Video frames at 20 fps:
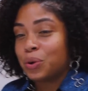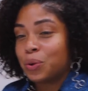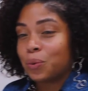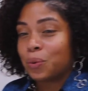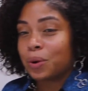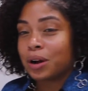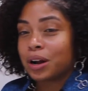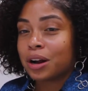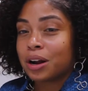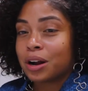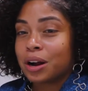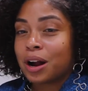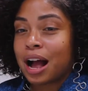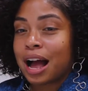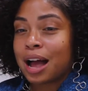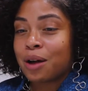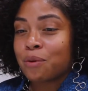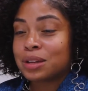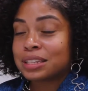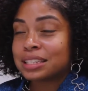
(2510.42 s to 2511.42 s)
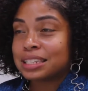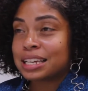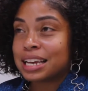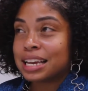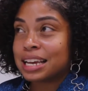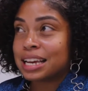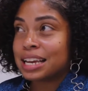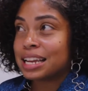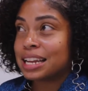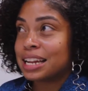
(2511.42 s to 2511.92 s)
where I was
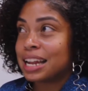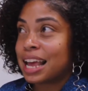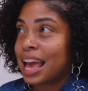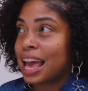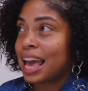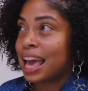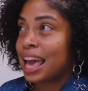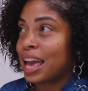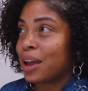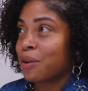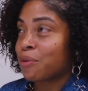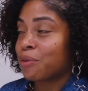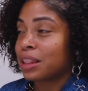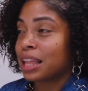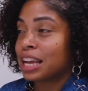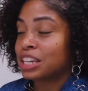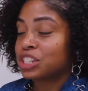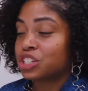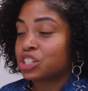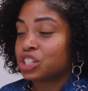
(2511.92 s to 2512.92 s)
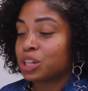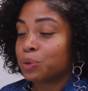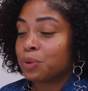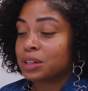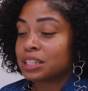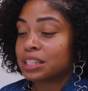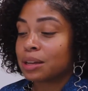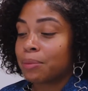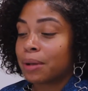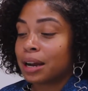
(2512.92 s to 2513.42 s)
in a relationship
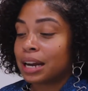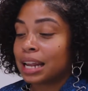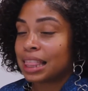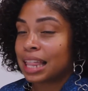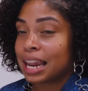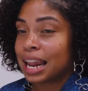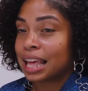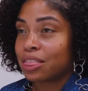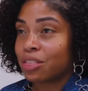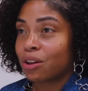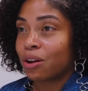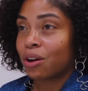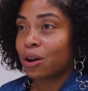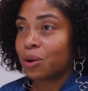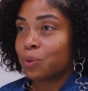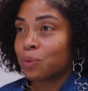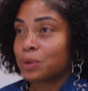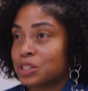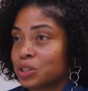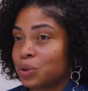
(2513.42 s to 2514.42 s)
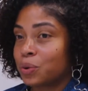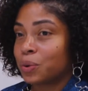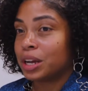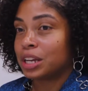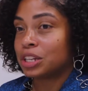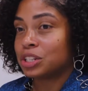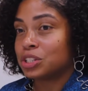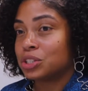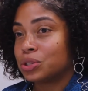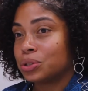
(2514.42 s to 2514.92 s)
with somebody that I thought was
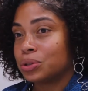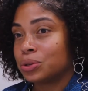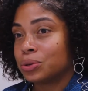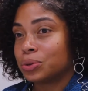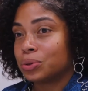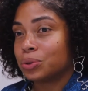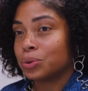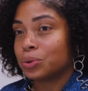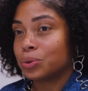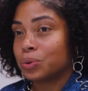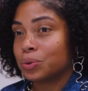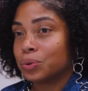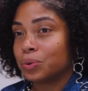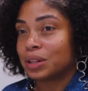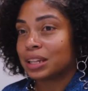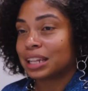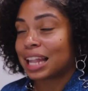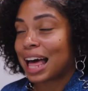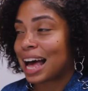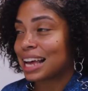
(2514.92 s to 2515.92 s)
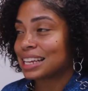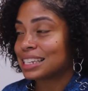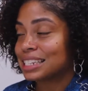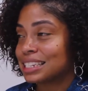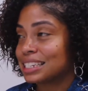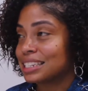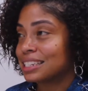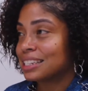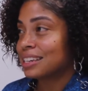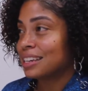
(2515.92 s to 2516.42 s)
going to
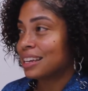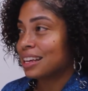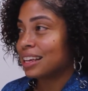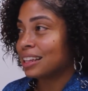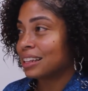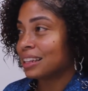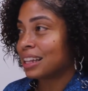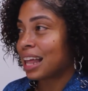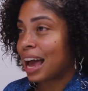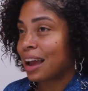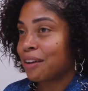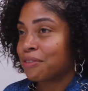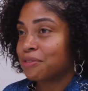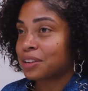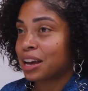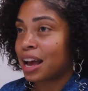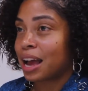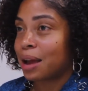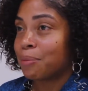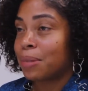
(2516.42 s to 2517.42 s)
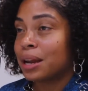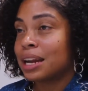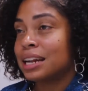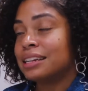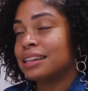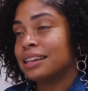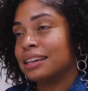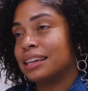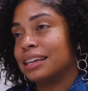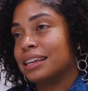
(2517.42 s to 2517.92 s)
last a lifetime, but
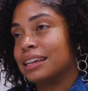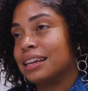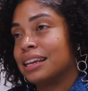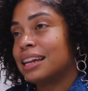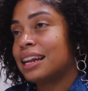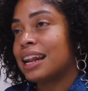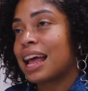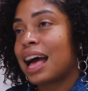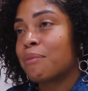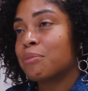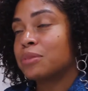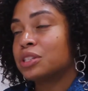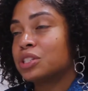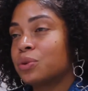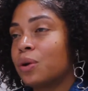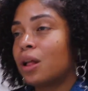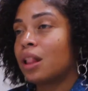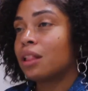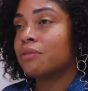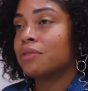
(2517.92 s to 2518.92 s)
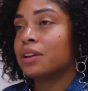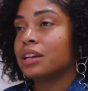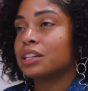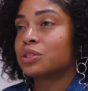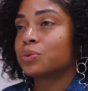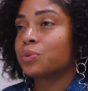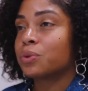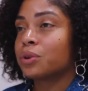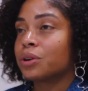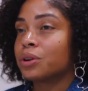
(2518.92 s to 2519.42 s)
it didn't. And it happens to all of
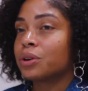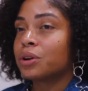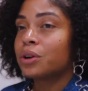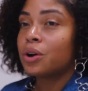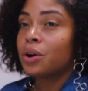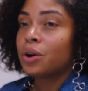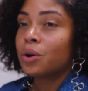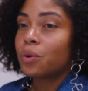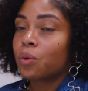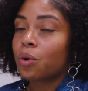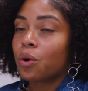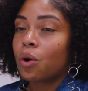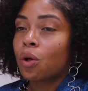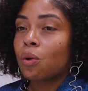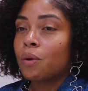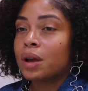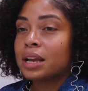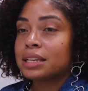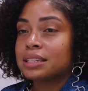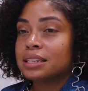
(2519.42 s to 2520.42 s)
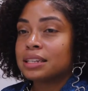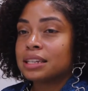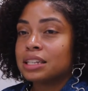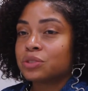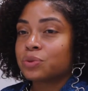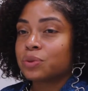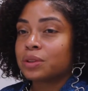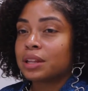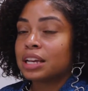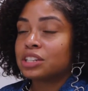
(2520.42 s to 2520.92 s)
us. We're always in
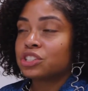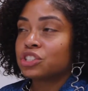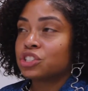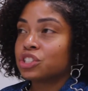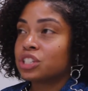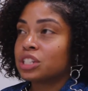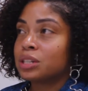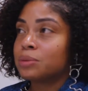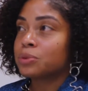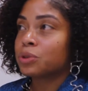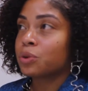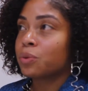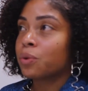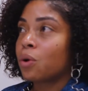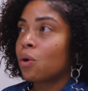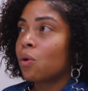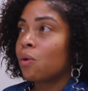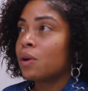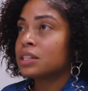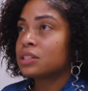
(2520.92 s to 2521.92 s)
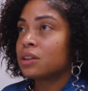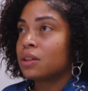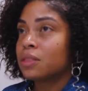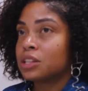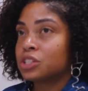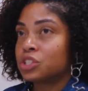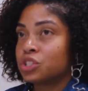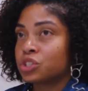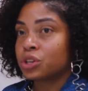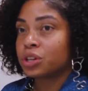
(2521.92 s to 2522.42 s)
these relationships, or we're always on
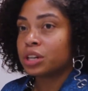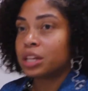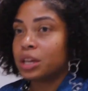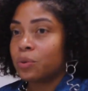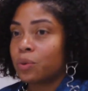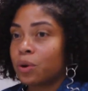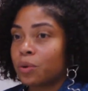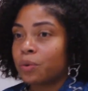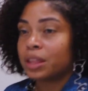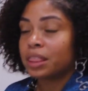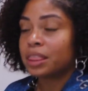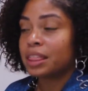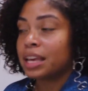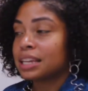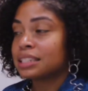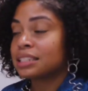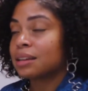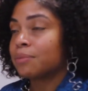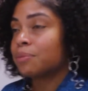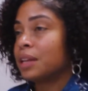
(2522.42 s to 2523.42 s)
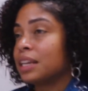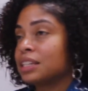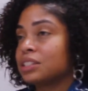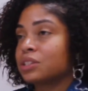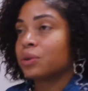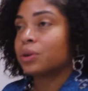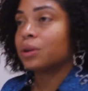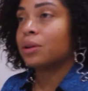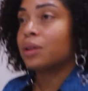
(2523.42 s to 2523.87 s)
this journey where we think something's going